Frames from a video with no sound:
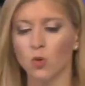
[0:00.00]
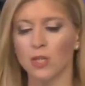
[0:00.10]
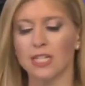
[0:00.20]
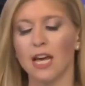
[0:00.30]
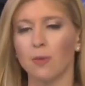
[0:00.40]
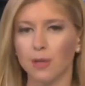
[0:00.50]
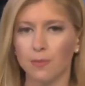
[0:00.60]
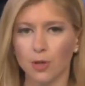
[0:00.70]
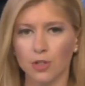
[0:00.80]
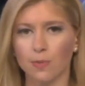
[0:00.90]
you would tell
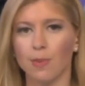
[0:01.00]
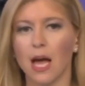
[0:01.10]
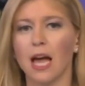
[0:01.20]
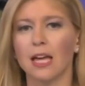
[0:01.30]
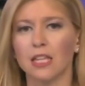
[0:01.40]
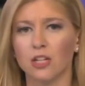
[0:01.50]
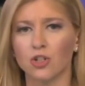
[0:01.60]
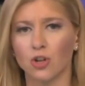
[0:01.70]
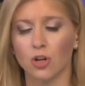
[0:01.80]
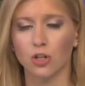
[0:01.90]
people to buy the
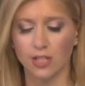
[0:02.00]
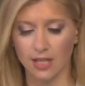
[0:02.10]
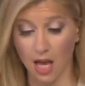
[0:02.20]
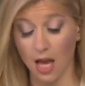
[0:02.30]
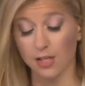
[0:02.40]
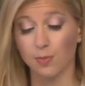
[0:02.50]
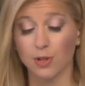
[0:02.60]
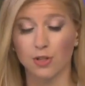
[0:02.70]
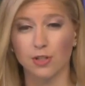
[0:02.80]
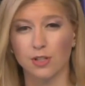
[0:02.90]
insurers and the
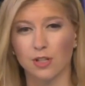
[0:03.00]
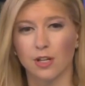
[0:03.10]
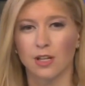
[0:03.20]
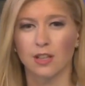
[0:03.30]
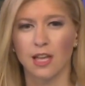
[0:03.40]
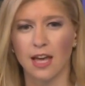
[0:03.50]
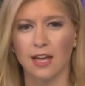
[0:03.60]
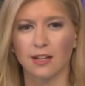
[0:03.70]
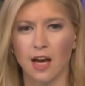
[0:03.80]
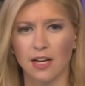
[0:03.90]
hospitals
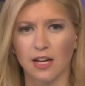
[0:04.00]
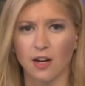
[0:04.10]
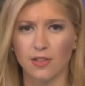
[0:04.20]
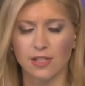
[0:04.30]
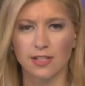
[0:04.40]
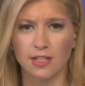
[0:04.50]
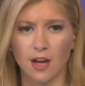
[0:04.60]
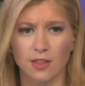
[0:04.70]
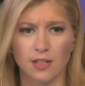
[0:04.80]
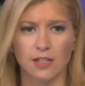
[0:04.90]
that got hit on
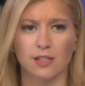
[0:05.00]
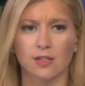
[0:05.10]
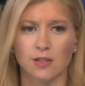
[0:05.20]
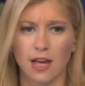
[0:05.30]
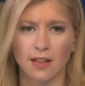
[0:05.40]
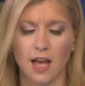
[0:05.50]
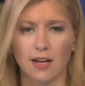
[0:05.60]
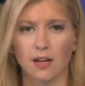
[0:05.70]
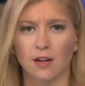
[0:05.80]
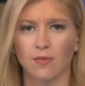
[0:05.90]
this headline?